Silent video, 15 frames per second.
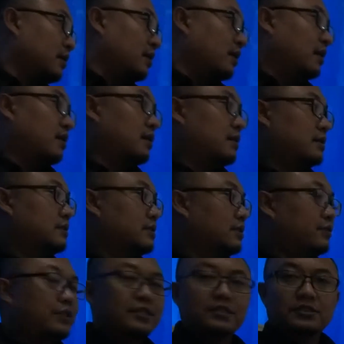The
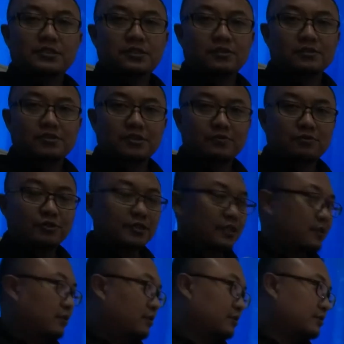research contribution
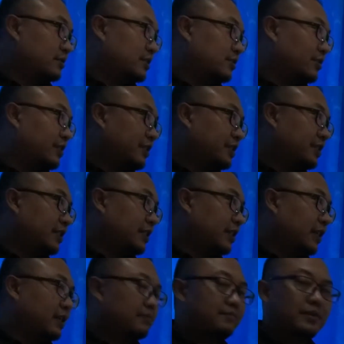on 3DC
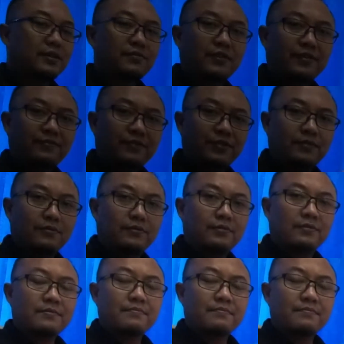had been reviewed